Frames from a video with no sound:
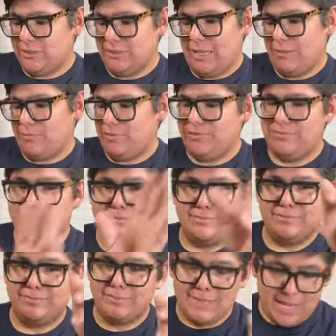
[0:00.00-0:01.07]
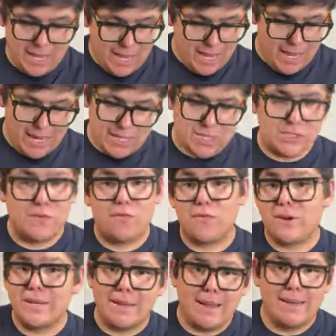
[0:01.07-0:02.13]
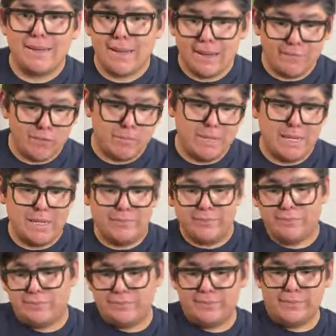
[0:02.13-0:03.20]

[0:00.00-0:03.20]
She's like, it is free 99 for me.